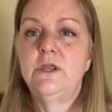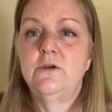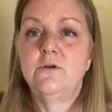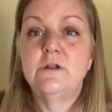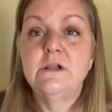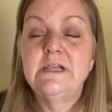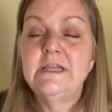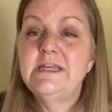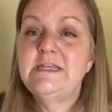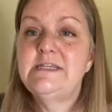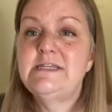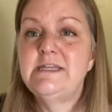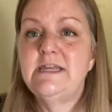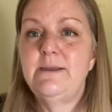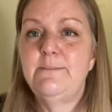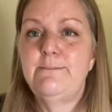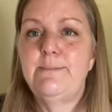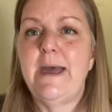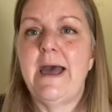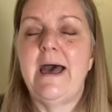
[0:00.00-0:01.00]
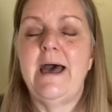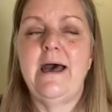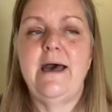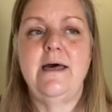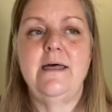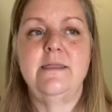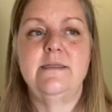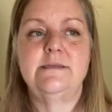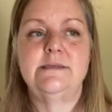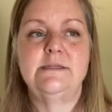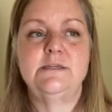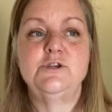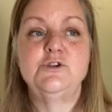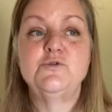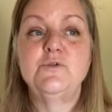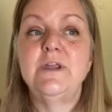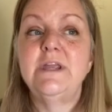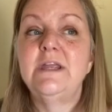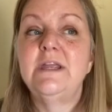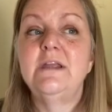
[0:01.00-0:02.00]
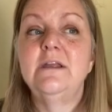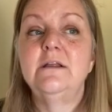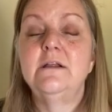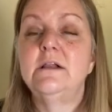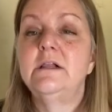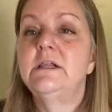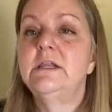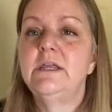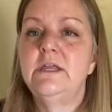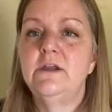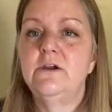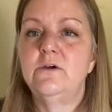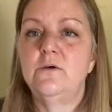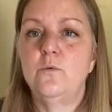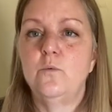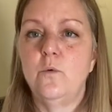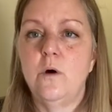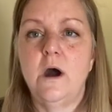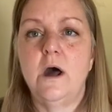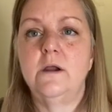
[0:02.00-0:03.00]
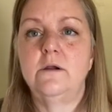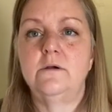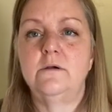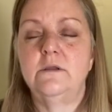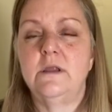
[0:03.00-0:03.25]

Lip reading: cleansing baths, and drinking clear water,